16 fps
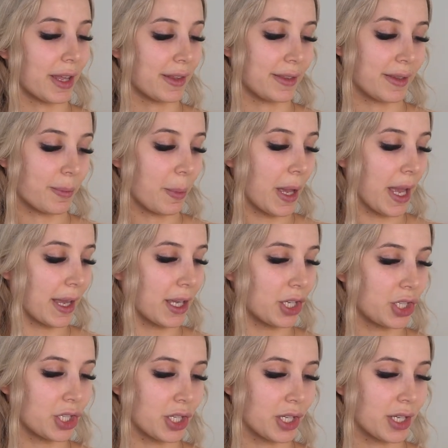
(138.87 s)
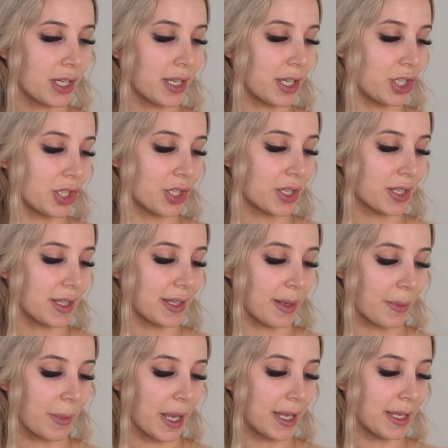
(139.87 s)
at the packaging it's just
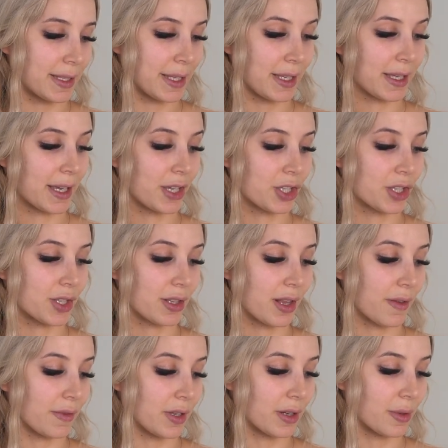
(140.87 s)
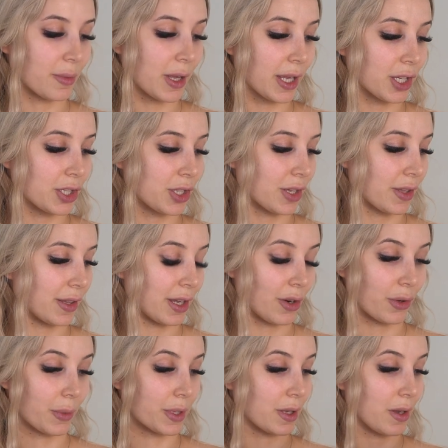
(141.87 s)
amazing i just love their packaging they
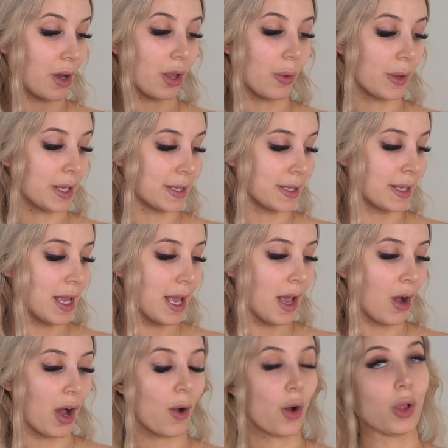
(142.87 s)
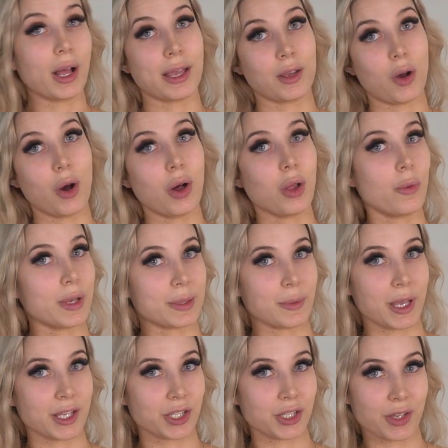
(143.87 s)
are always oh i always
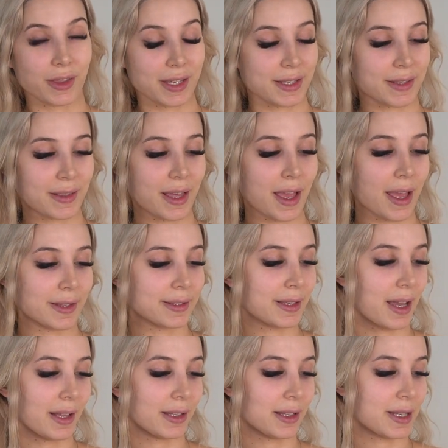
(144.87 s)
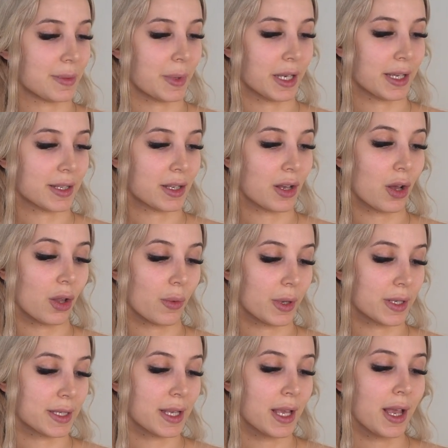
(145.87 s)
mention this that kylie cosmetics
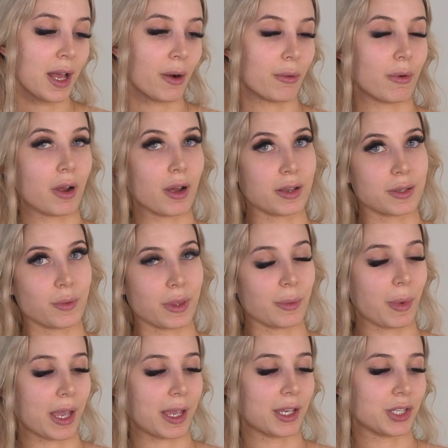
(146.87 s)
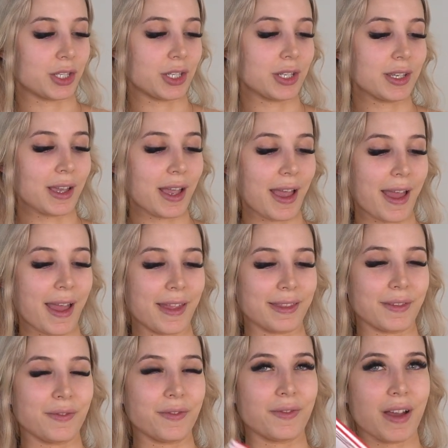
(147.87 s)
always rocks with packaging and
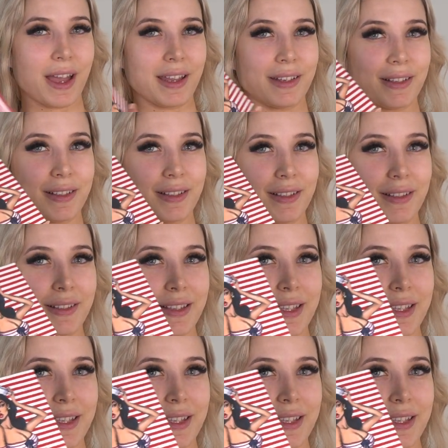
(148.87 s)
the final